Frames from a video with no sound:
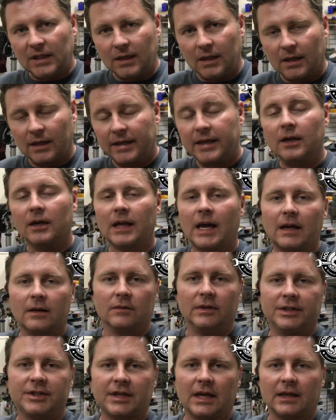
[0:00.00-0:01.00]
Uh, here at How To
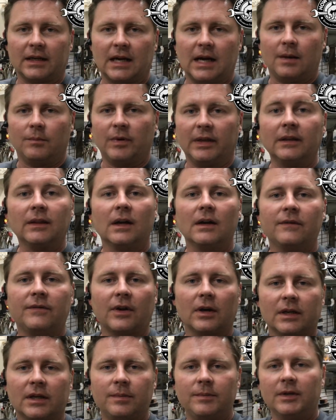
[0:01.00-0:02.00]
Wrench dot com, we love
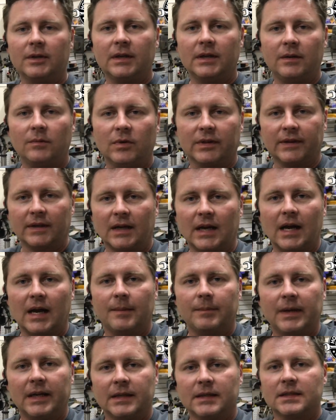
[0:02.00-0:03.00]
our community with the
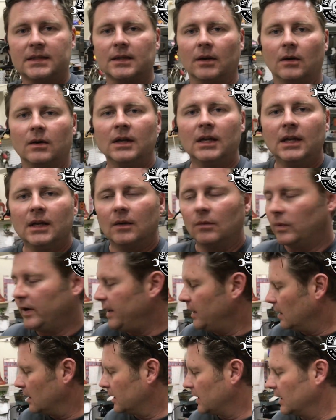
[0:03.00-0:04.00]
comments. So
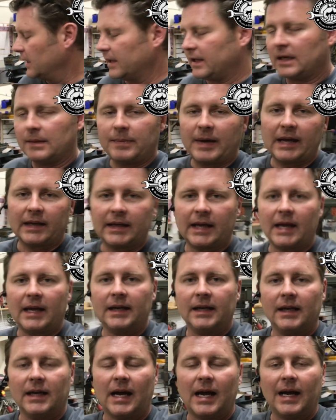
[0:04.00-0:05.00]
we are going to get back at
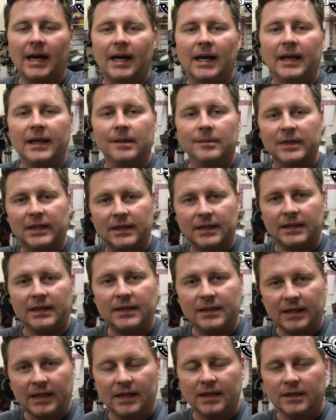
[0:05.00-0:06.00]
it. I am going to
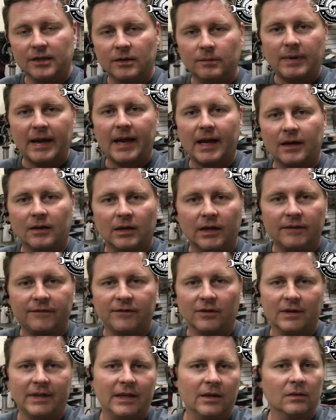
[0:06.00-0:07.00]
need to get a new battery
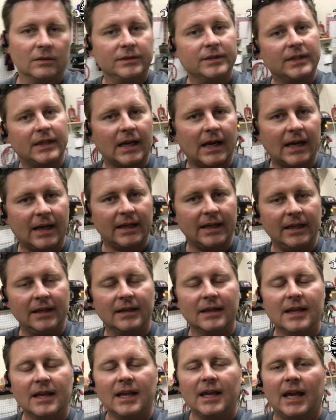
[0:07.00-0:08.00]
for the old Ducati.
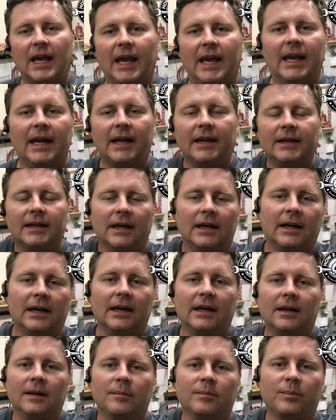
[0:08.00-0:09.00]
And,
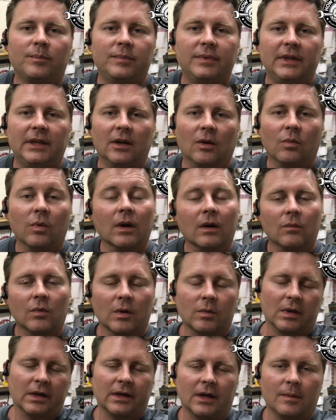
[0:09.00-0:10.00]
uh, you know, we're,
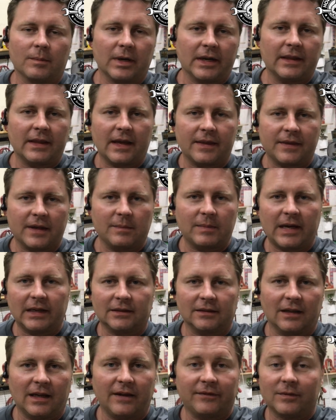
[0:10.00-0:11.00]
we're working on bringing that thing
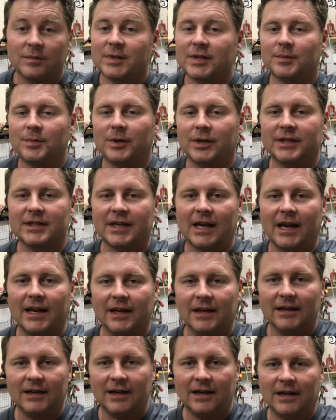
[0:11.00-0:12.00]
back to life. I'm super
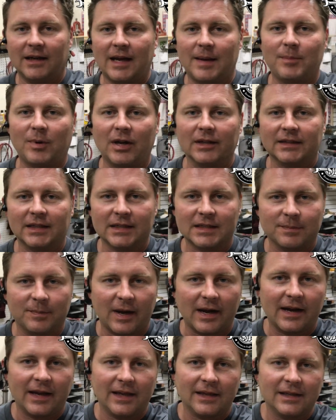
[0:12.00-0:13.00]
excited. Uh, I bought this
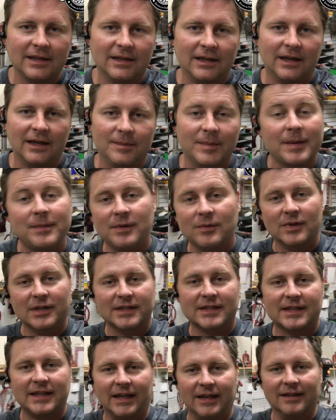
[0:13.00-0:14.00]
bike. Uh, maybe you
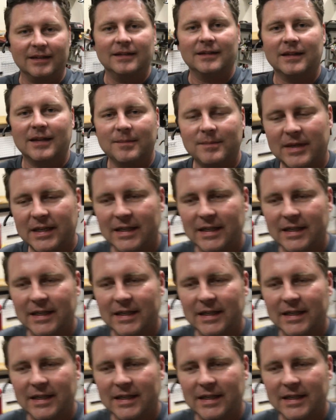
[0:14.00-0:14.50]
want to see it. Let